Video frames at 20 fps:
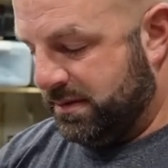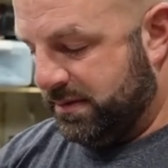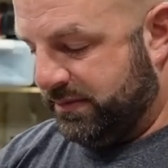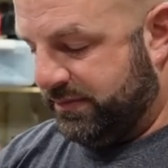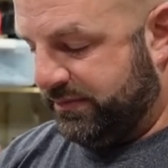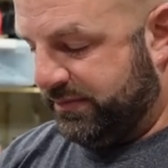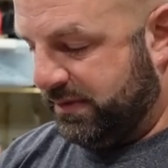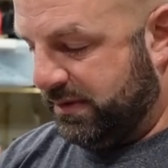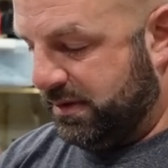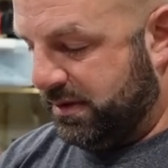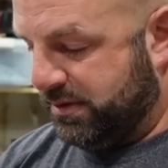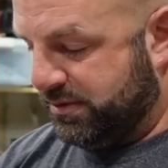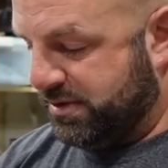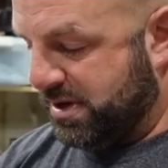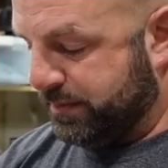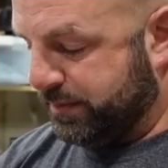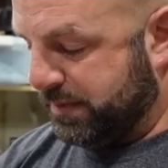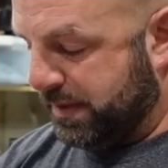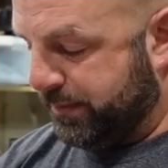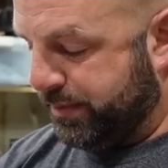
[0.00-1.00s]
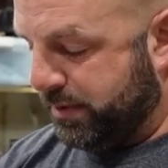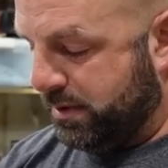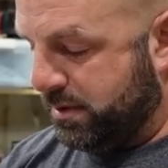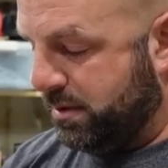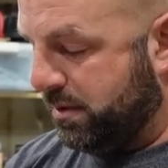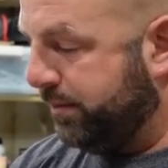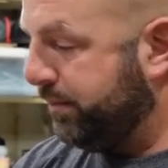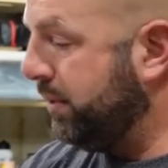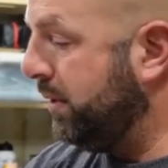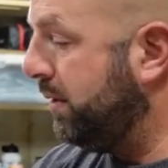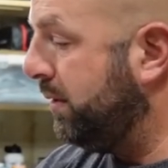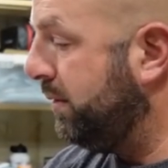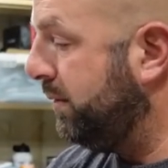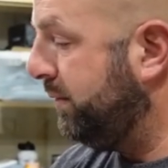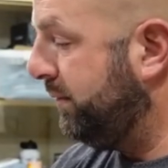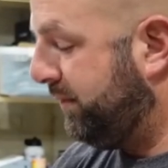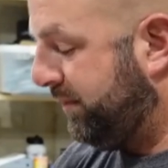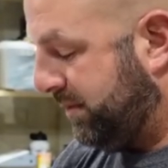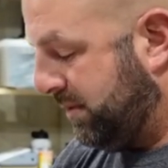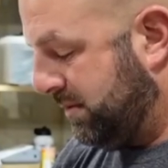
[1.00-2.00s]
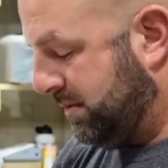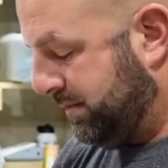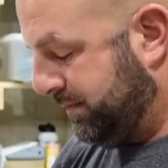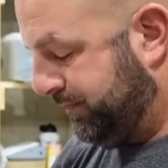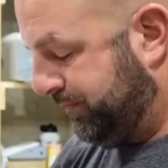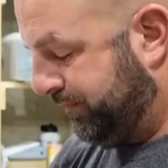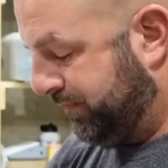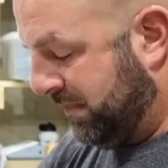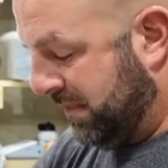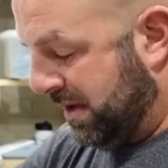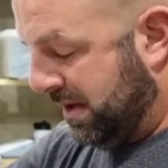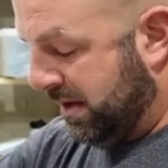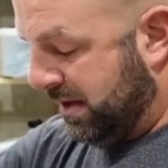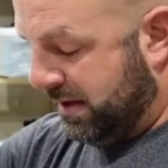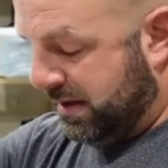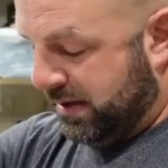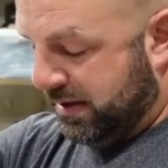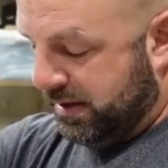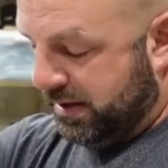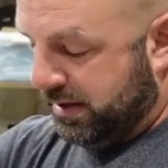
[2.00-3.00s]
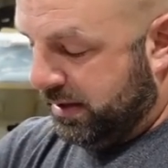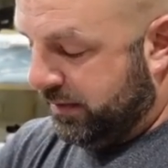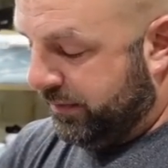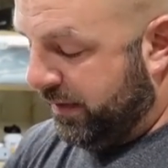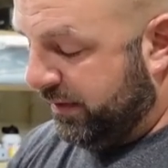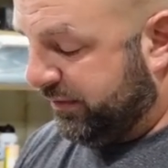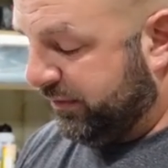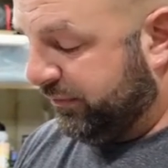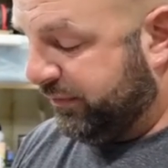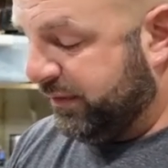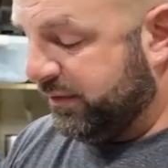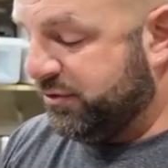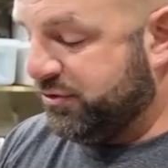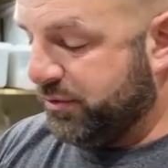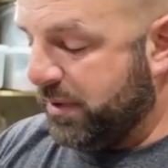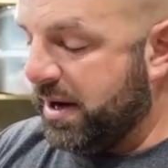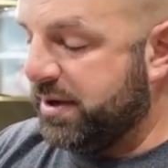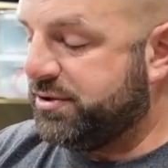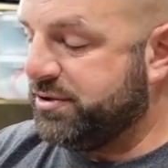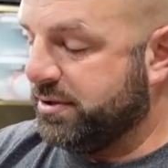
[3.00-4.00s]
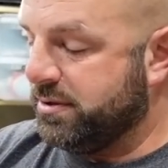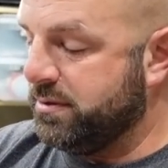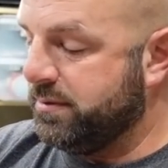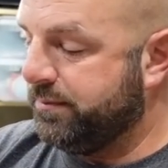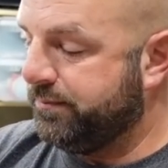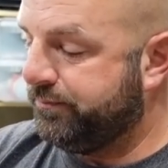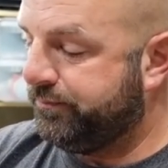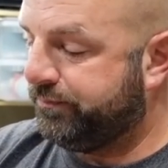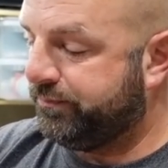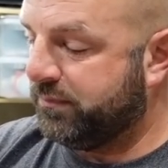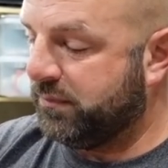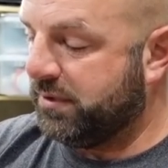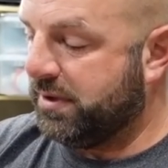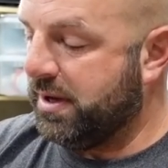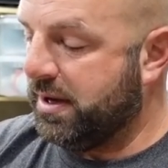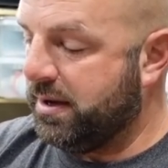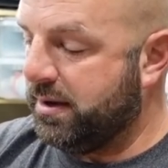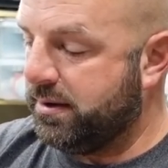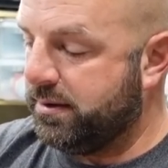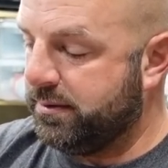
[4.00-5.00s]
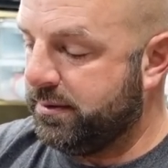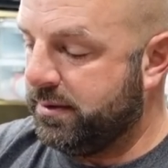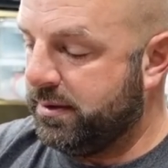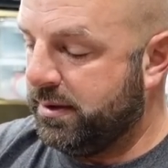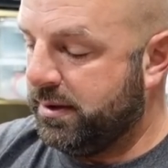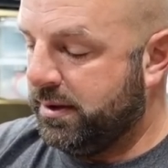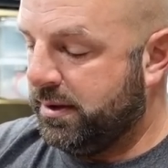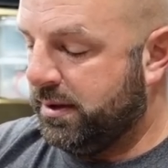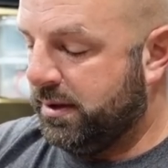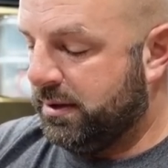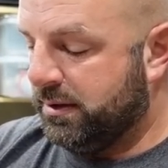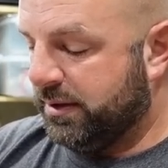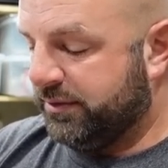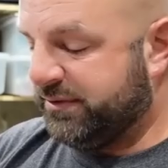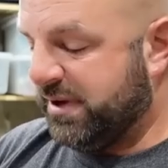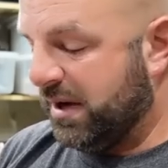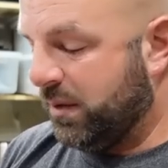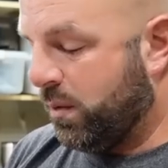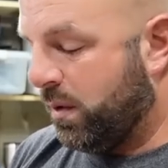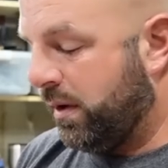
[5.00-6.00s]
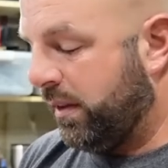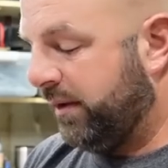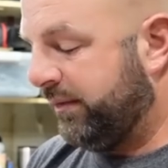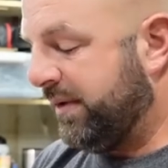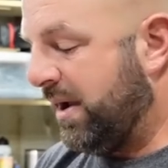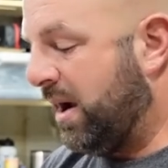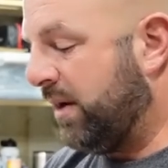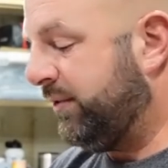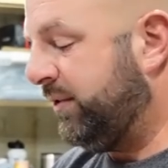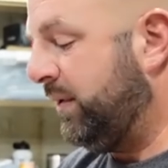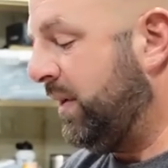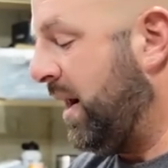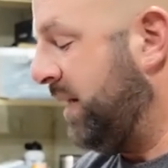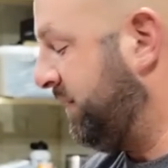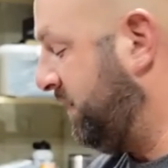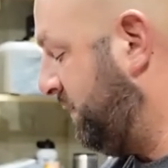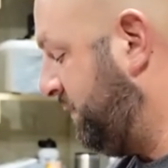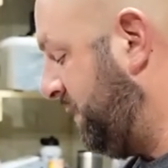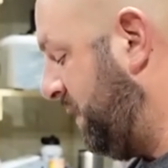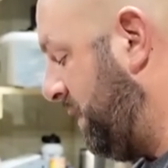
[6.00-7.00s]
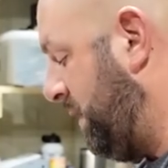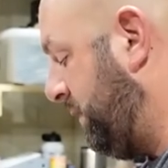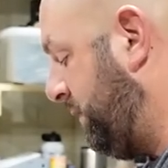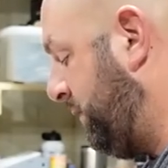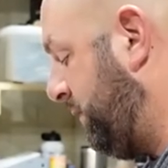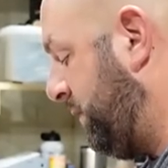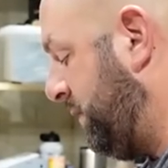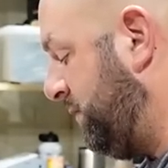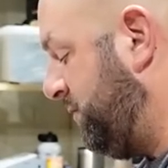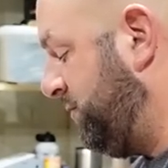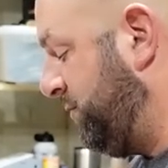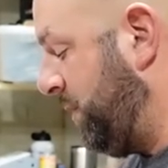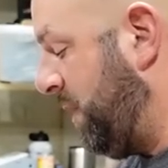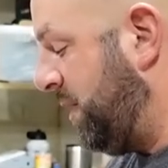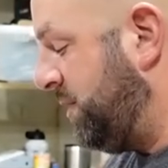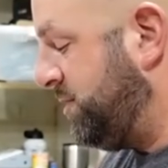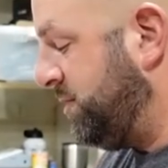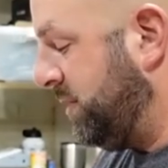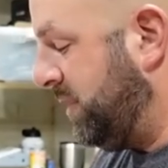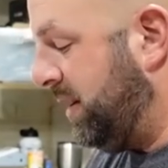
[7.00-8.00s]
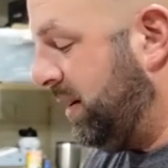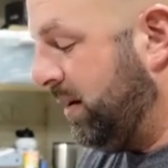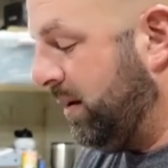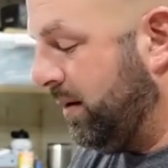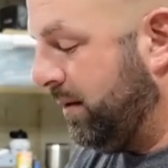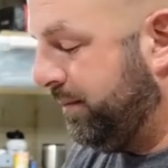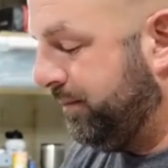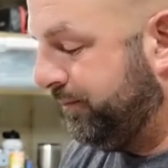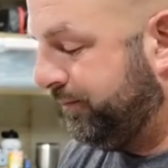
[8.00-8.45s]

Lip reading: See here, Shockley Pros. This is the dredger. Okay, let's take one of these out so you guys can see. This is the dredger here.